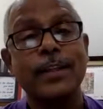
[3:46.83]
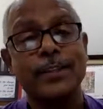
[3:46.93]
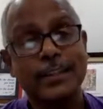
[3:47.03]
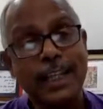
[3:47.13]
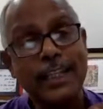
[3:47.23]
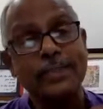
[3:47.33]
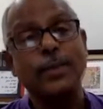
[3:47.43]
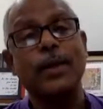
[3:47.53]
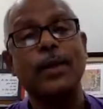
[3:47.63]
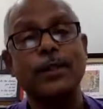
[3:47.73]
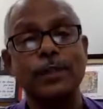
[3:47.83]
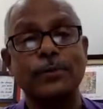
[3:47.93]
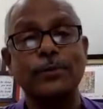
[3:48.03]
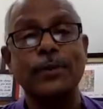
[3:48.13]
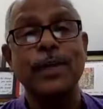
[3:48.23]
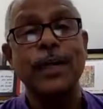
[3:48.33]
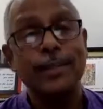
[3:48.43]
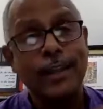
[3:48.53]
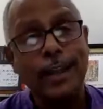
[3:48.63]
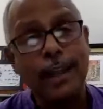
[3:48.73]
It's just because of
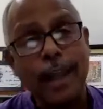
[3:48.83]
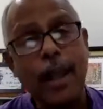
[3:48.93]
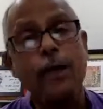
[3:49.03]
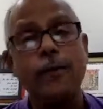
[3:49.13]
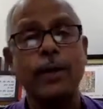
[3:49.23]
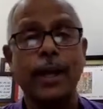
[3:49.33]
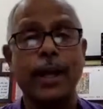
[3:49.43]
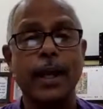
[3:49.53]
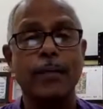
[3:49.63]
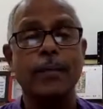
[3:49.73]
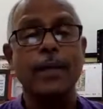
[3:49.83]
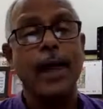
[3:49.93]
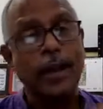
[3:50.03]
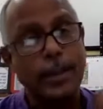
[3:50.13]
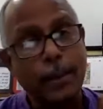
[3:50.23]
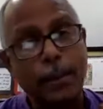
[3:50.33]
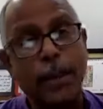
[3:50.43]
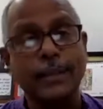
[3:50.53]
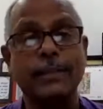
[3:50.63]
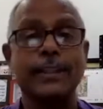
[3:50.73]
their love for him and their
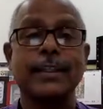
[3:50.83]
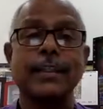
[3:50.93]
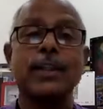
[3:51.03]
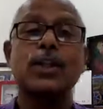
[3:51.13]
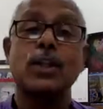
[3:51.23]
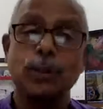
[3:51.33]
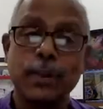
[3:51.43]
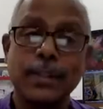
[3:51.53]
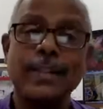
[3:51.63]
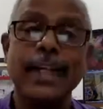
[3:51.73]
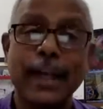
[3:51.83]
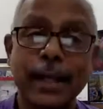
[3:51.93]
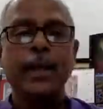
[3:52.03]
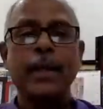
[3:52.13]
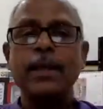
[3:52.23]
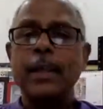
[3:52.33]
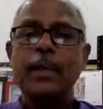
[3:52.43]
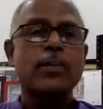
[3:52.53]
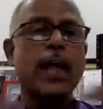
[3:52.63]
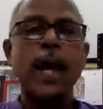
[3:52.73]
bhakti towards him. In the
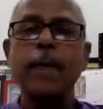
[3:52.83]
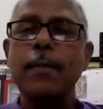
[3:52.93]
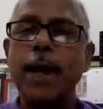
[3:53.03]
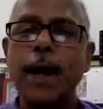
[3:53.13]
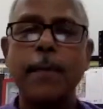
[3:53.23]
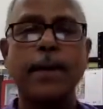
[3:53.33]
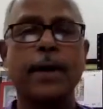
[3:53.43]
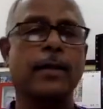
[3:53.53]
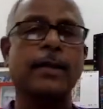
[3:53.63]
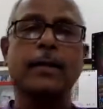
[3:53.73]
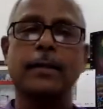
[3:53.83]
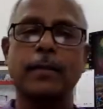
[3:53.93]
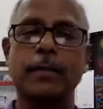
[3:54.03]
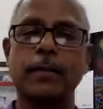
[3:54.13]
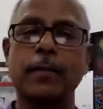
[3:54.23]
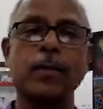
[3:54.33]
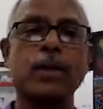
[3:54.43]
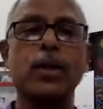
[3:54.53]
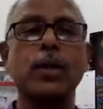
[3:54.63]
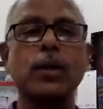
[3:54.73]
entire Mahabharata, we
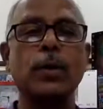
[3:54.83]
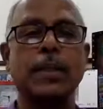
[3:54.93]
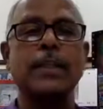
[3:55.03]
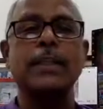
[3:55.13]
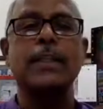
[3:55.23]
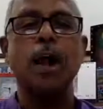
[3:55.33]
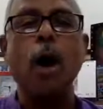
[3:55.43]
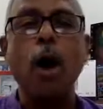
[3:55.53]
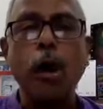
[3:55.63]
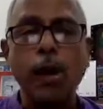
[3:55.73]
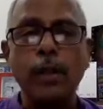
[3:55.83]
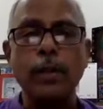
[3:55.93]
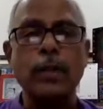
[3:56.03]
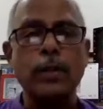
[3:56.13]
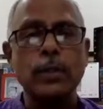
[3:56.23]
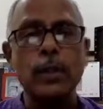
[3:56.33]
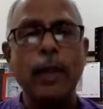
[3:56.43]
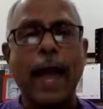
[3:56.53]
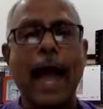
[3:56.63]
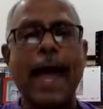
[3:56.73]
could notice that all those who
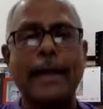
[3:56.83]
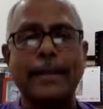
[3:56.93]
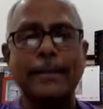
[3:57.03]
had